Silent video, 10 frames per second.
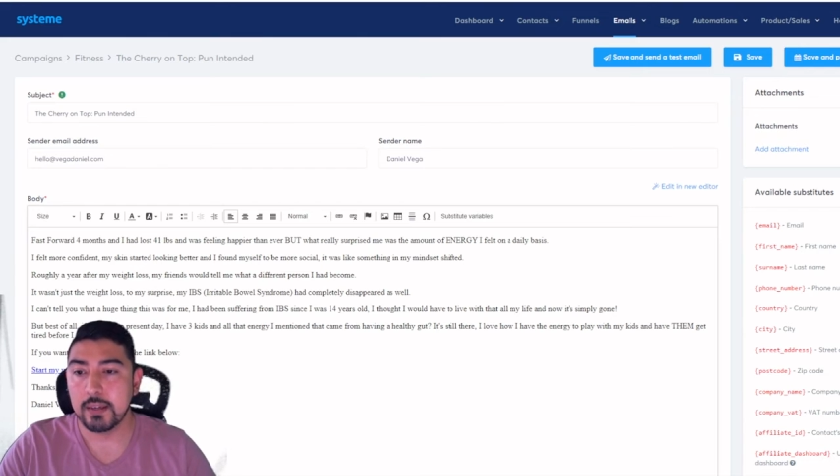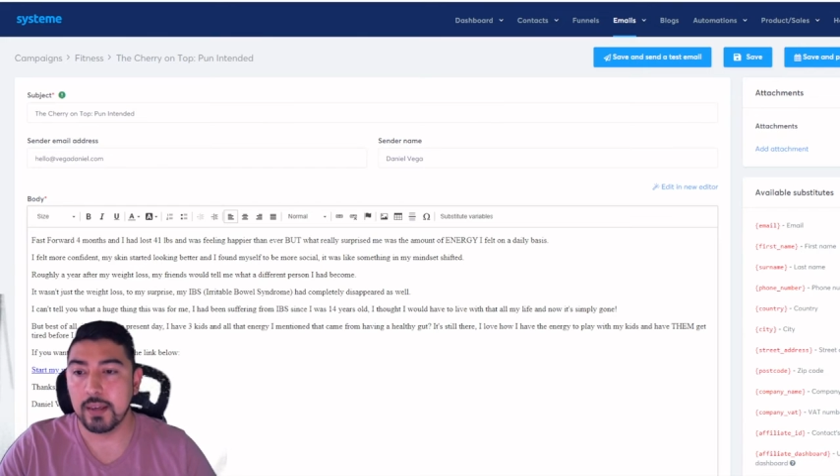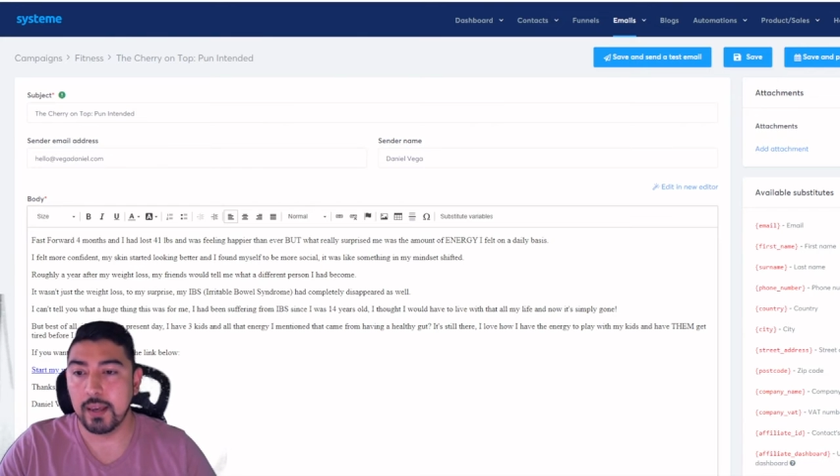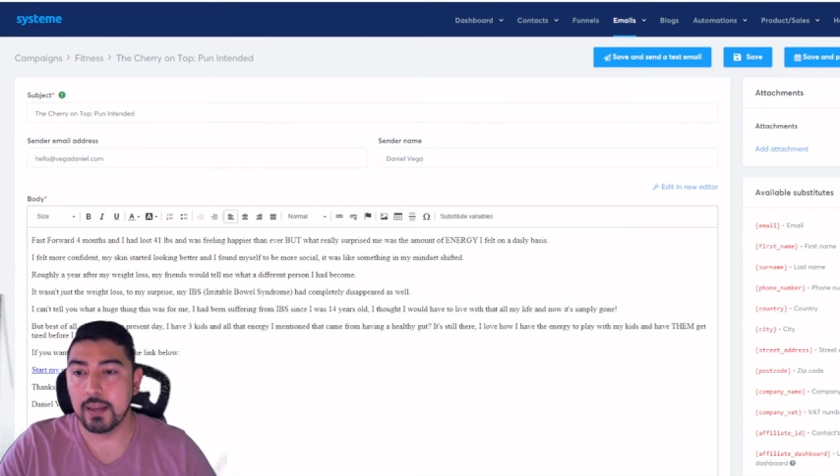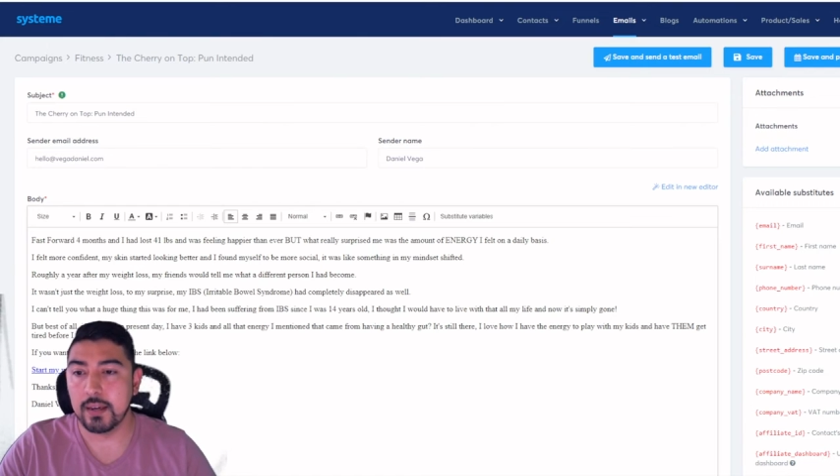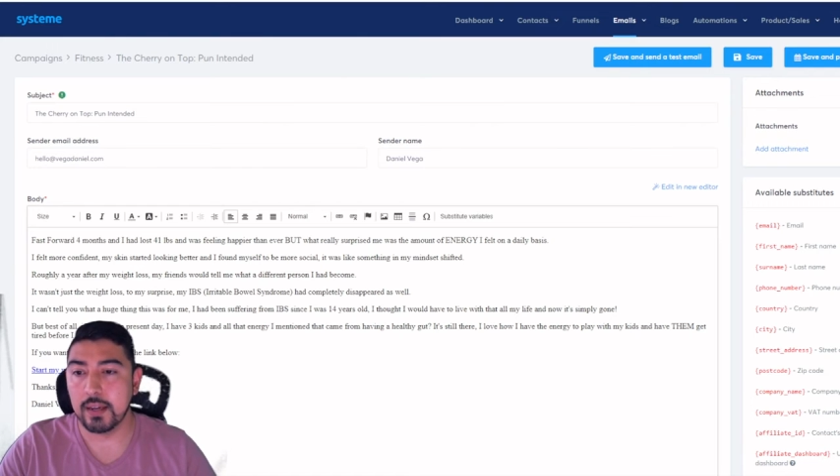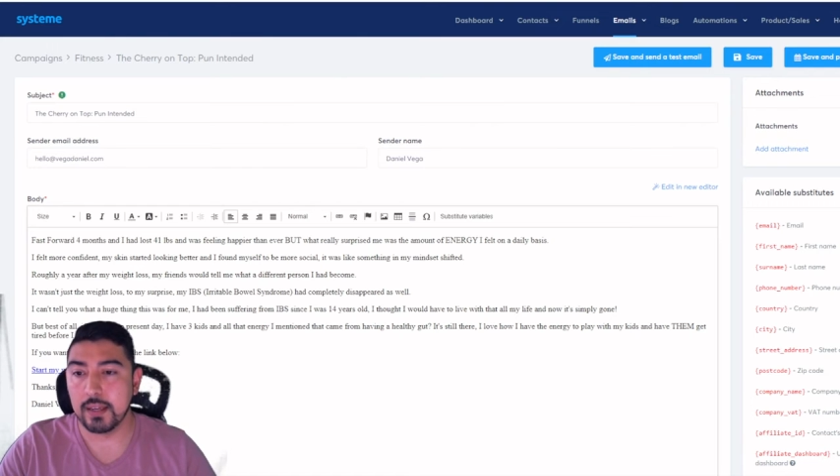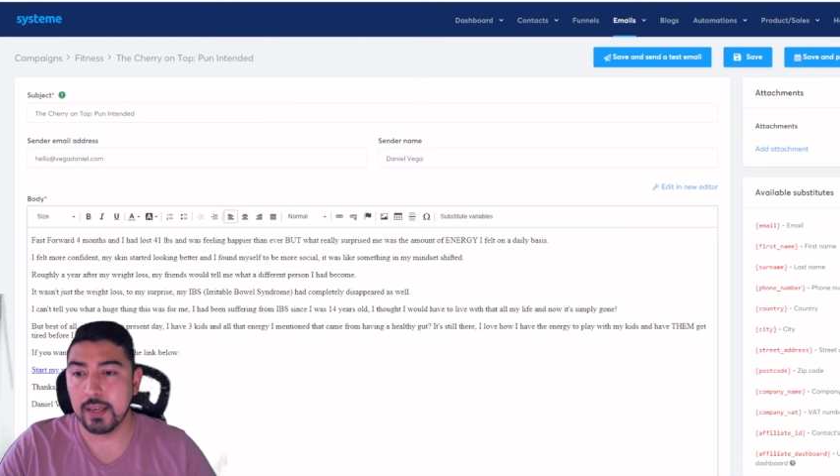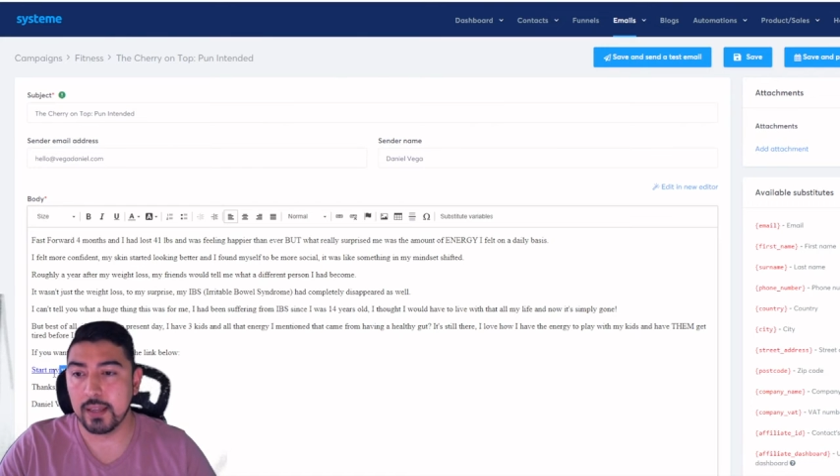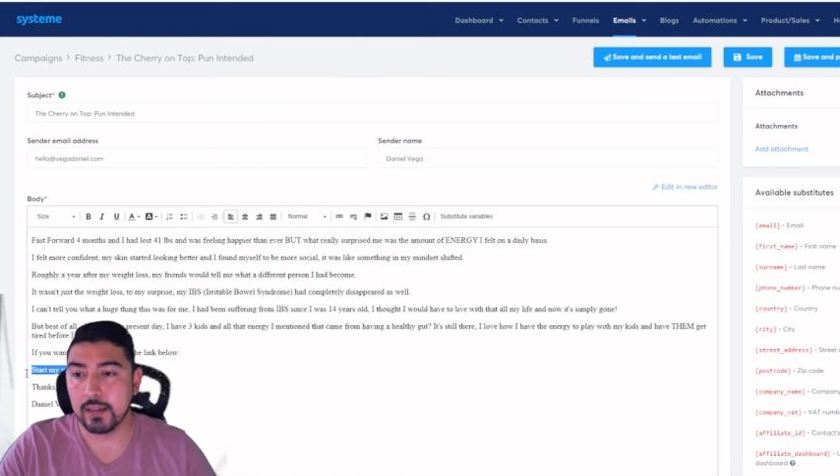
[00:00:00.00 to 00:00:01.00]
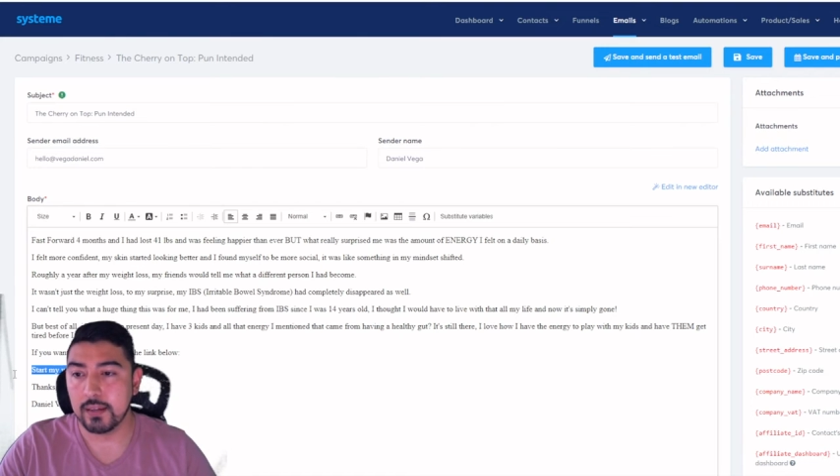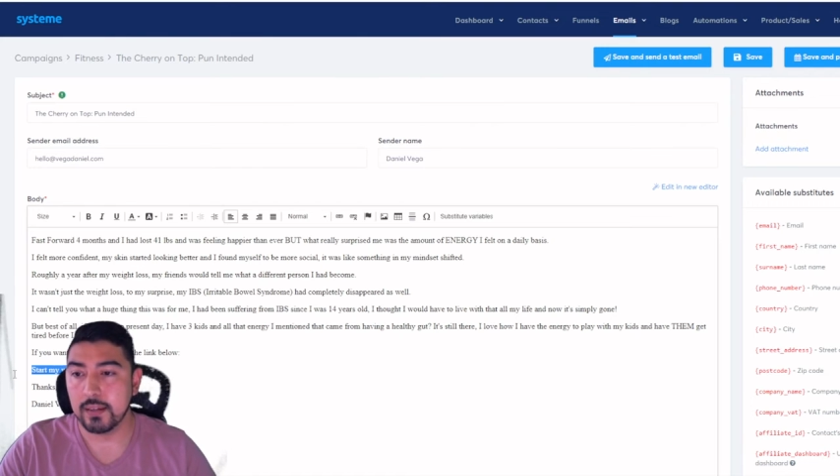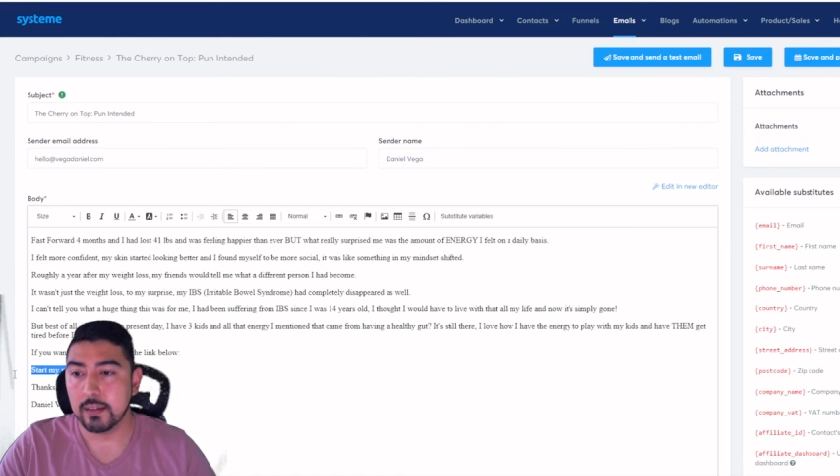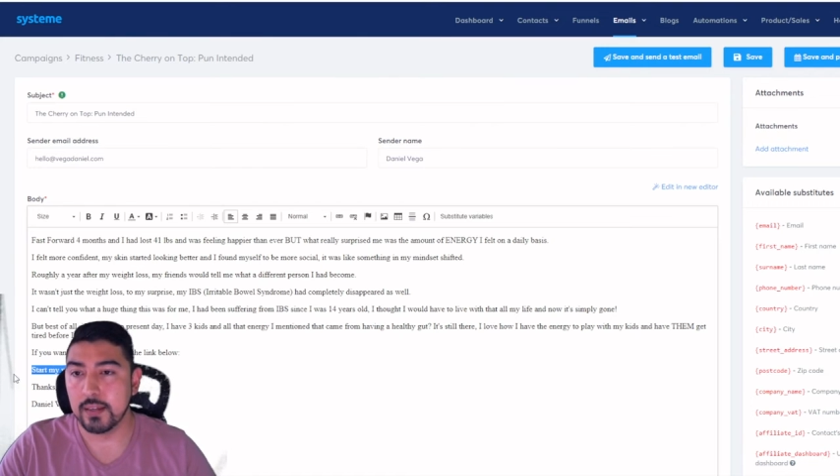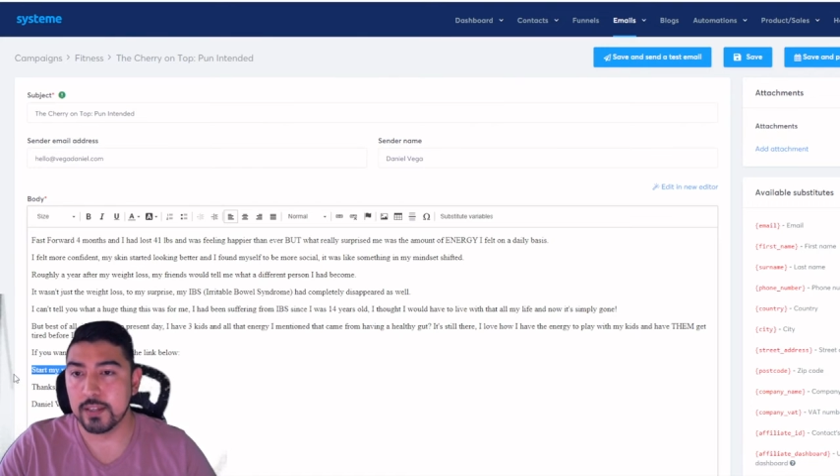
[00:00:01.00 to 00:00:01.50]
And again,
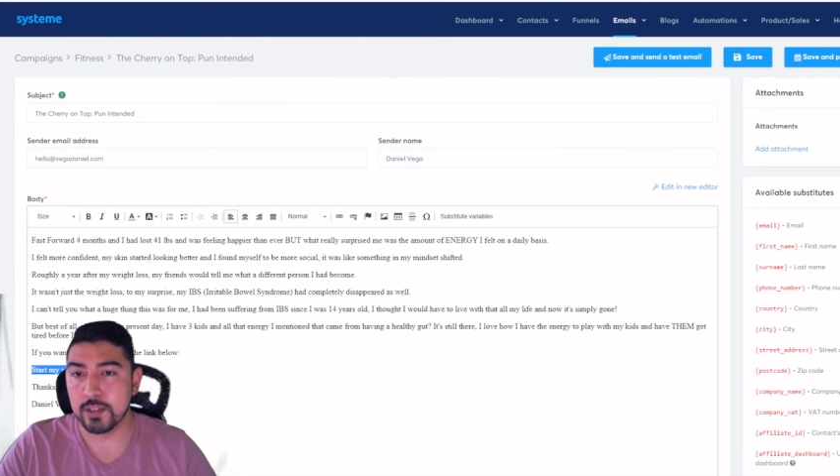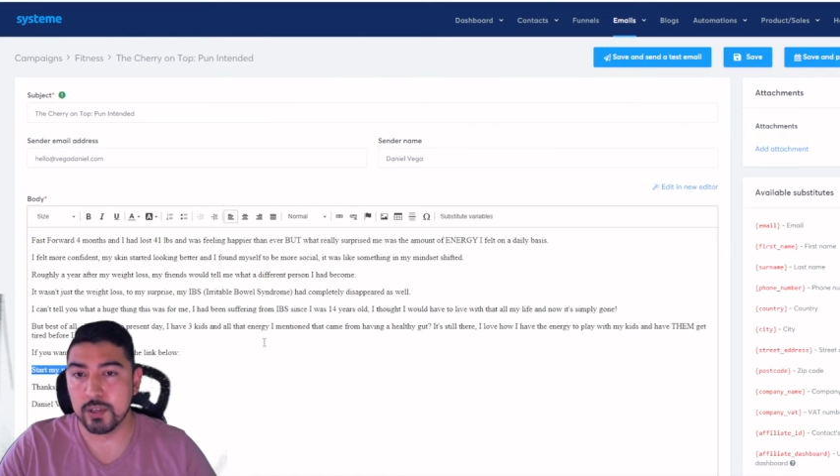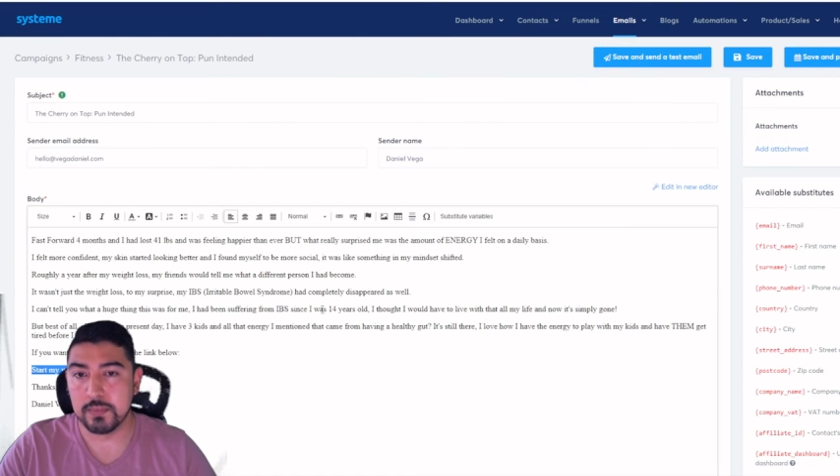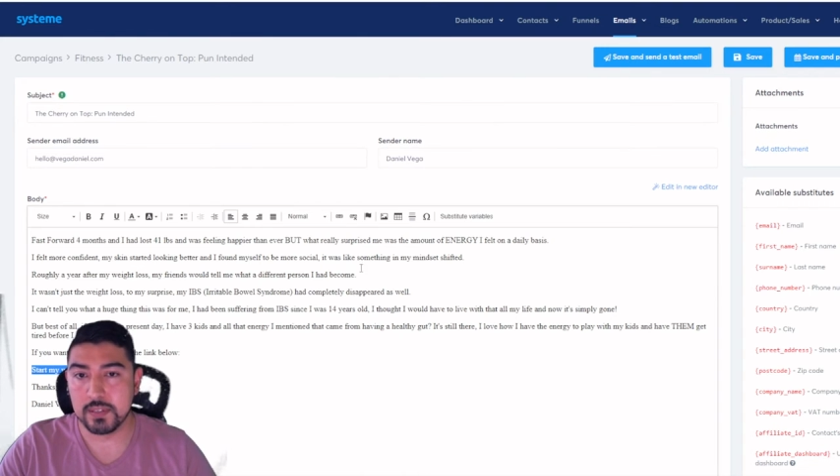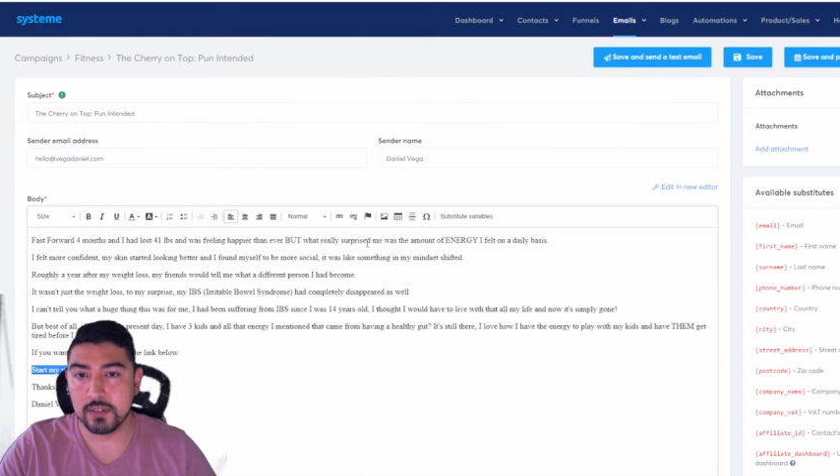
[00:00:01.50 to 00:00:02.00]
in terms